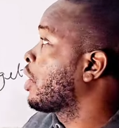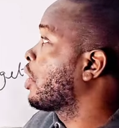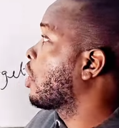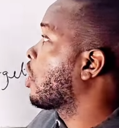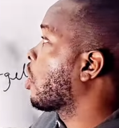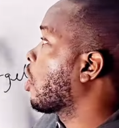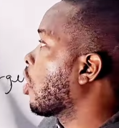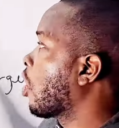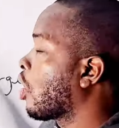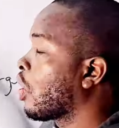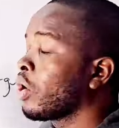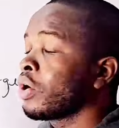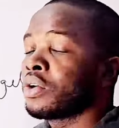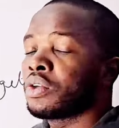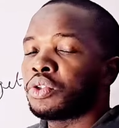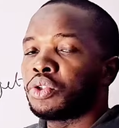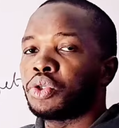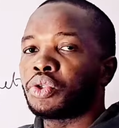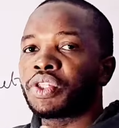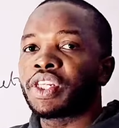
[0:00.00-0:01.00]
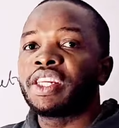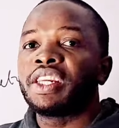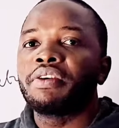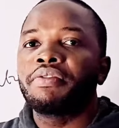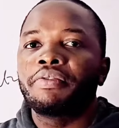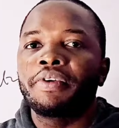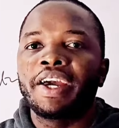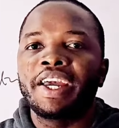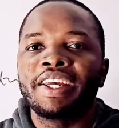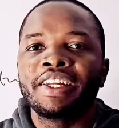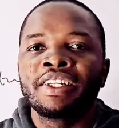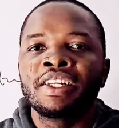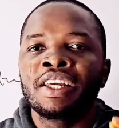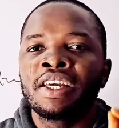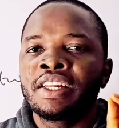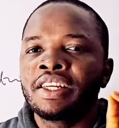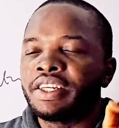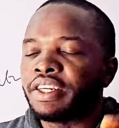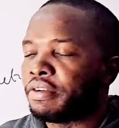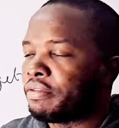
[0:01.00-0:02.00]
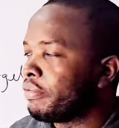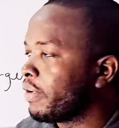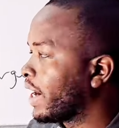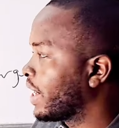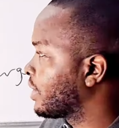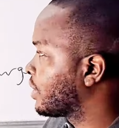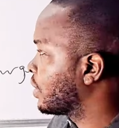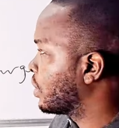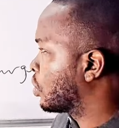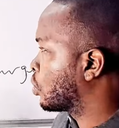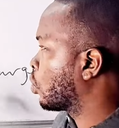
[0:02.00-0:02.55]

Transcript: or using different devices.